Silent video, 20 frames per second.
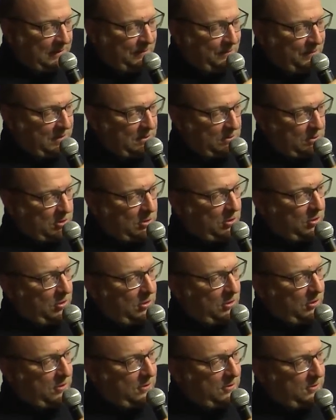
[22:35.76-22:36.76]
they were
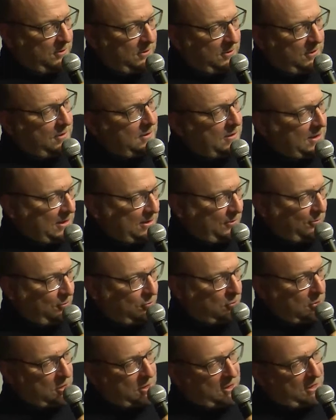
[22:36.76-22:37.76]
all kind of
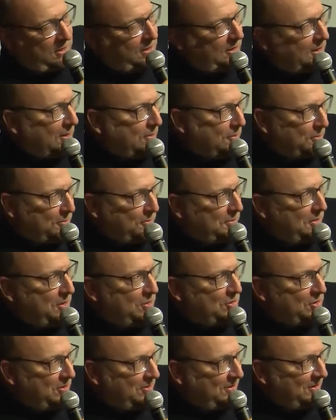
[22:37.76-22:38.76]
working in our
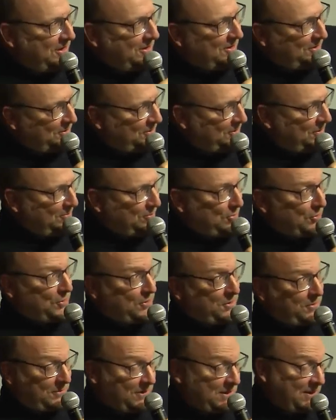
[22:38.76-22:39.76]
region there on the
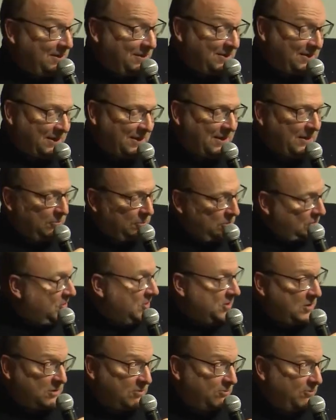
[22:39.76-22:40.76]
border with Italy, which
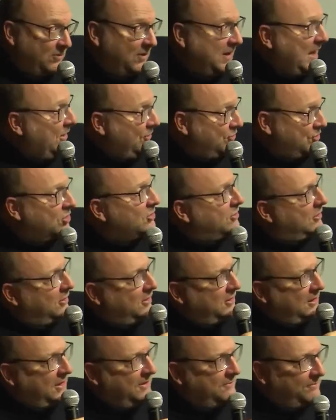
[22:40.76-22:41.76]
was natural,
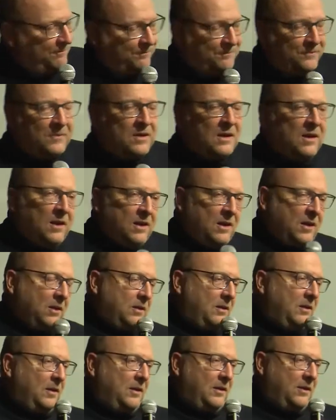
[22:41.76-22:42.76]
yeah,
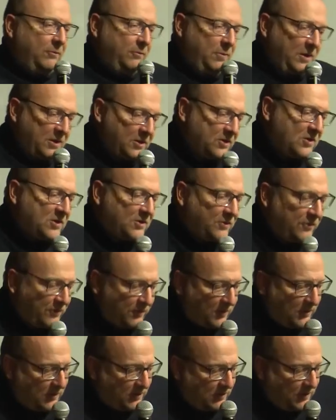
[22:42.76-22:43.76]
because
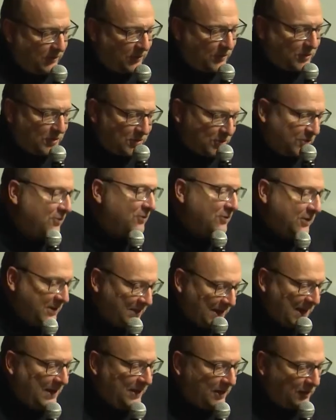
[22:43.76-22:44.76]
of course,
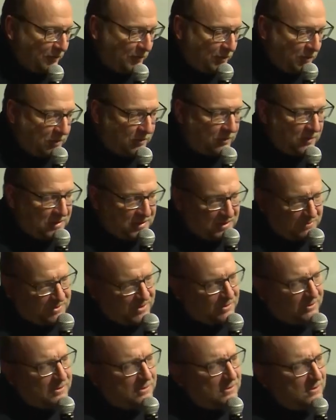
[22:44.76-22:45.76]
Italian futurism.
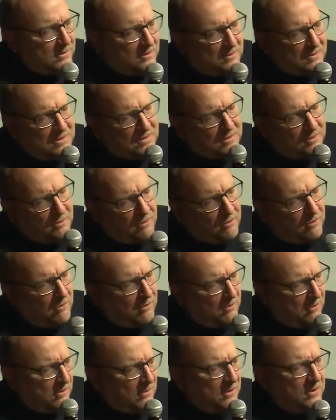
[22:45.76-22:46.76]
So there's a
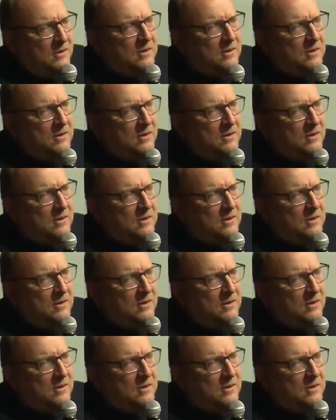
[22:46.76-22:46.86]
whole